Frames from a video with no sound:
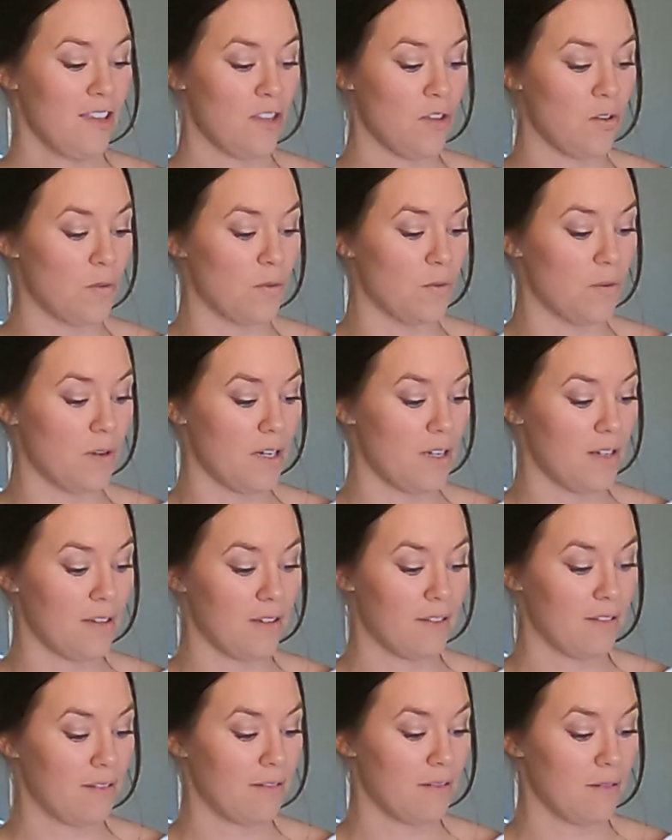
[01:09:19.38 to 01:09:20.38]
you.
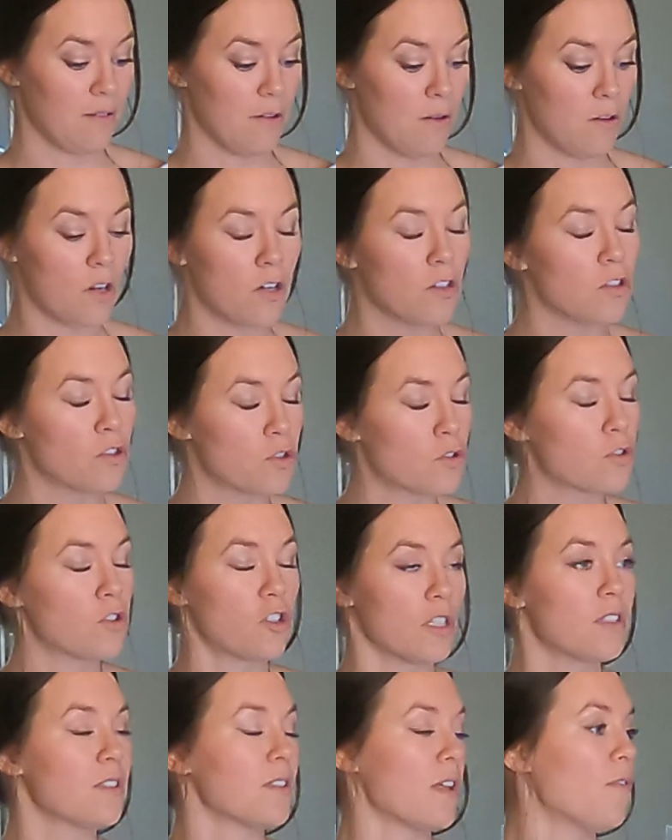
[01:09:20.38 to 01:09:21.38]

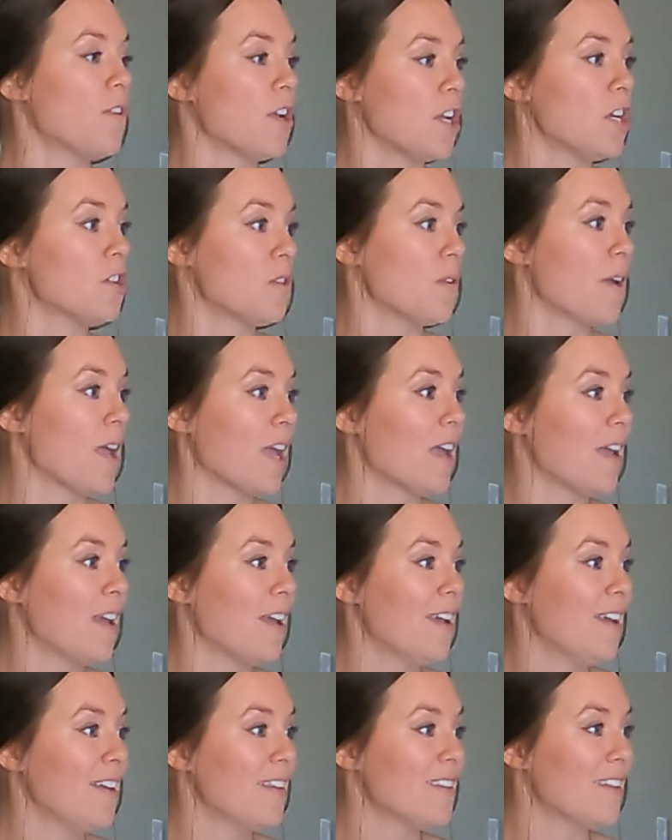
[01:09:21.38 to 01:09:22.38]
Just love what you're doing.
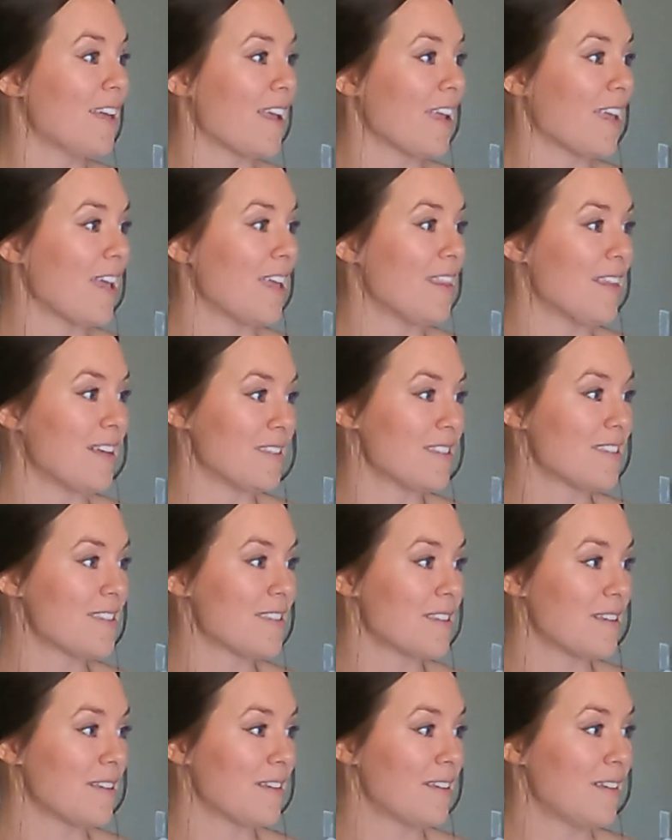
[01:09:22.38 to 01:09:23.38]
Like, and that's
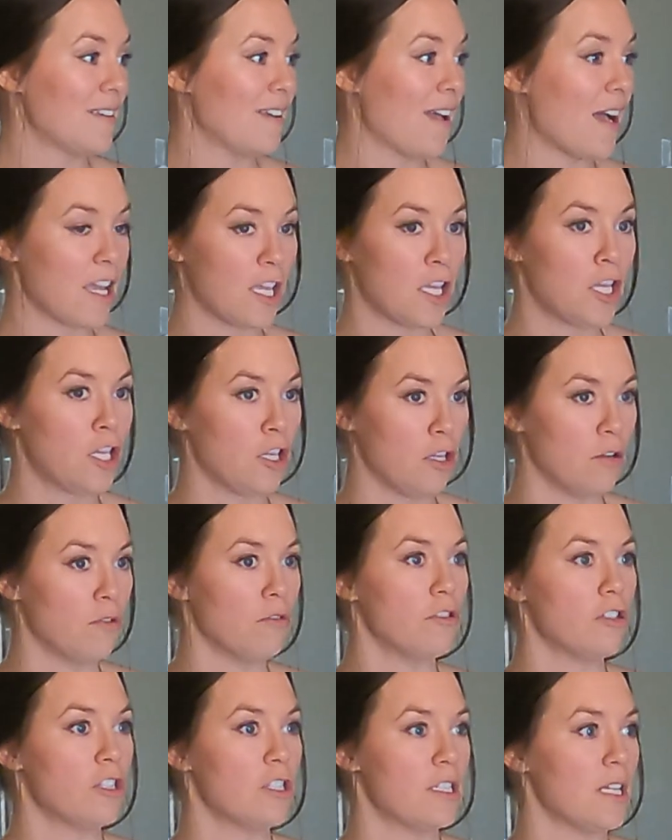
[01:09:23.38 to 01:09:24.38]
a
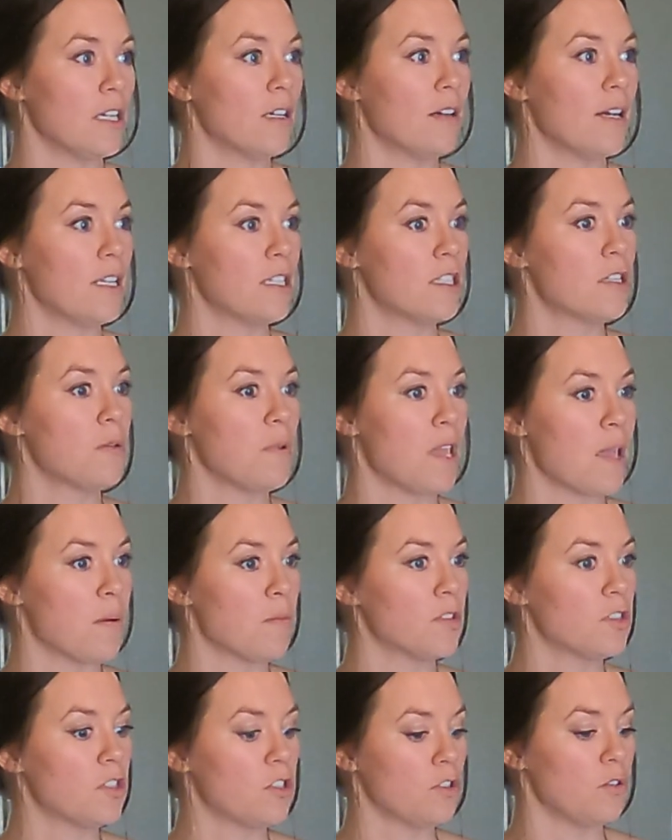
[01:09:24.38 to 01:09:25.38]
huge deal. And to be
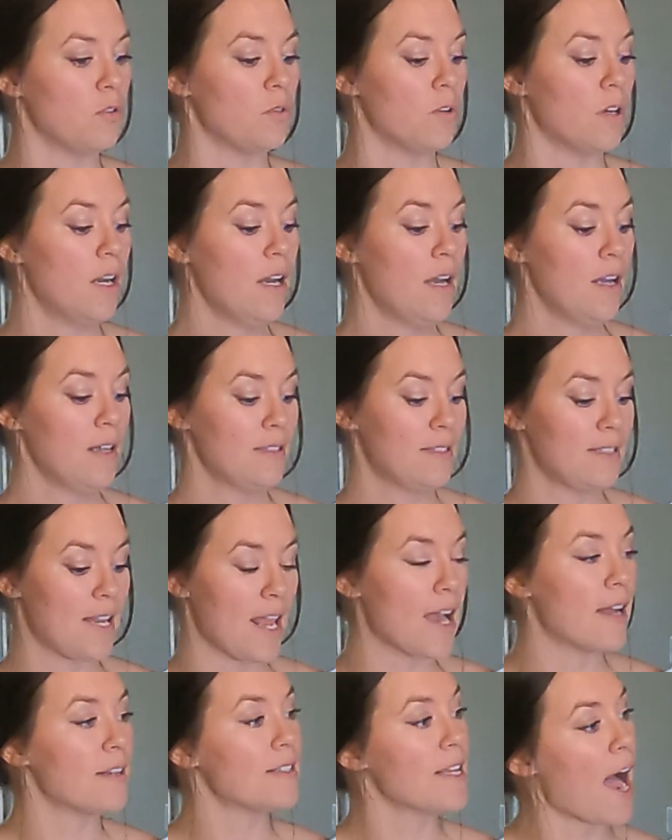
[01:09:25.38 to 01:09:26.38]
able to stay
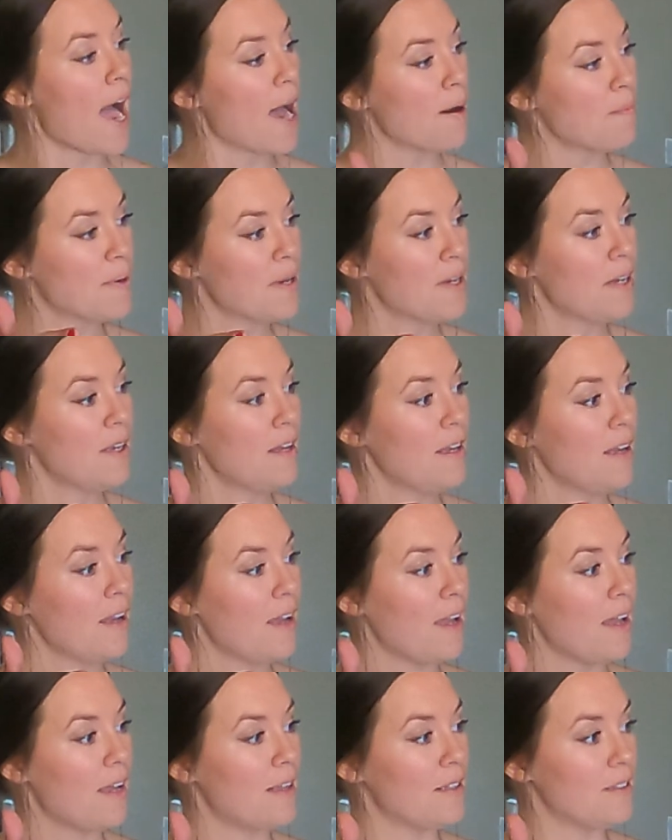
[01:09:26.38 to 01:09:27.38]
on top
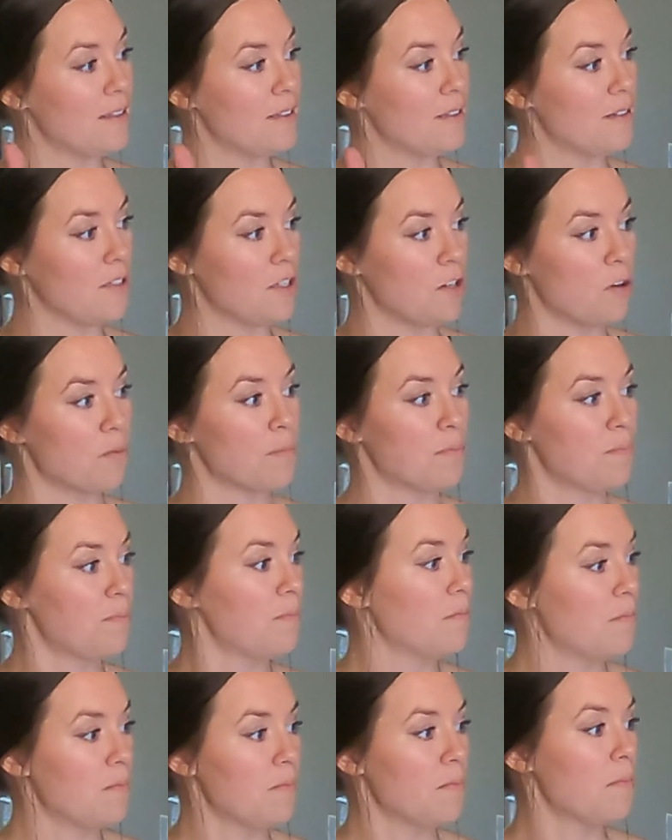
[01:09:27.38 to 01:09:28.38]
and,
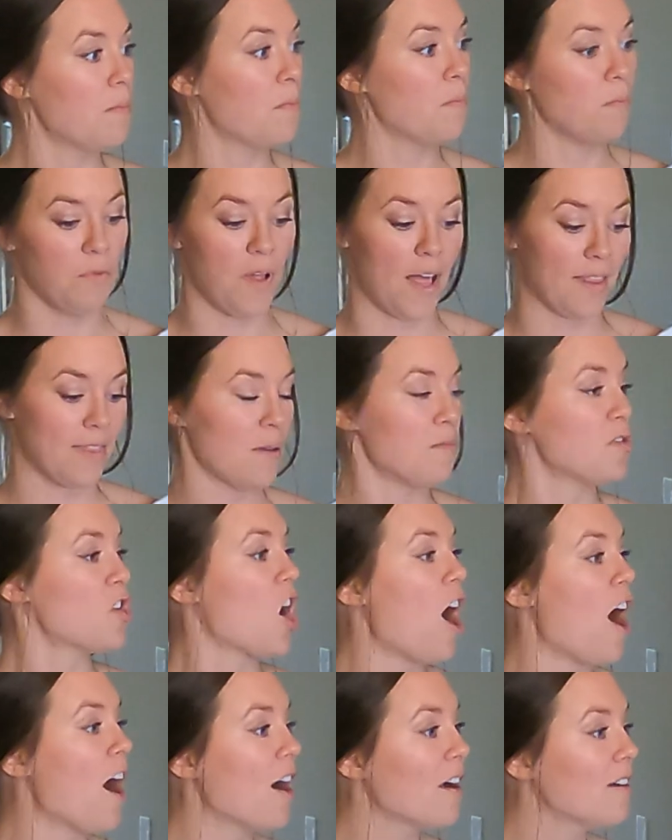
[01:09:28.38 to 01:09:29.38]
let them
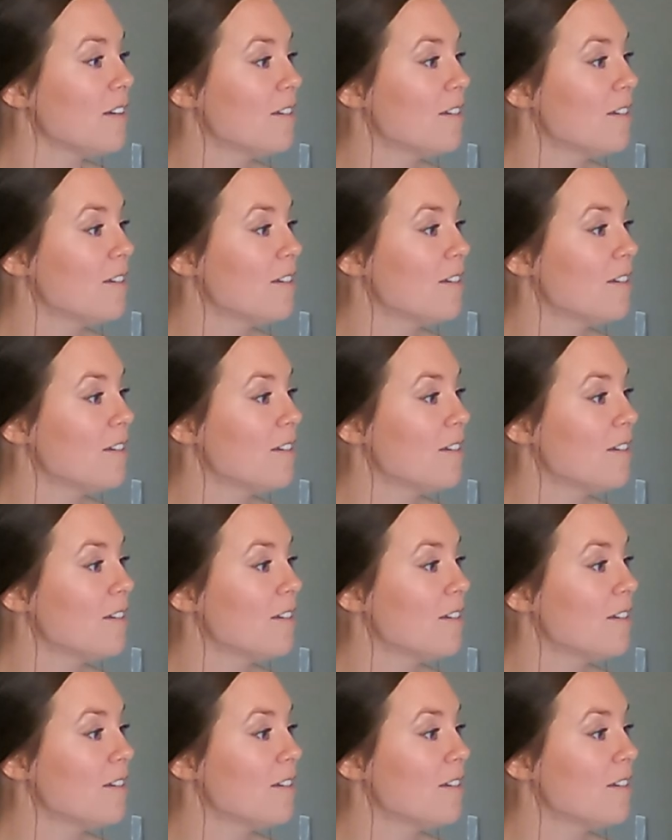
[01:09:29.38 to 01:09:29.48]
talk.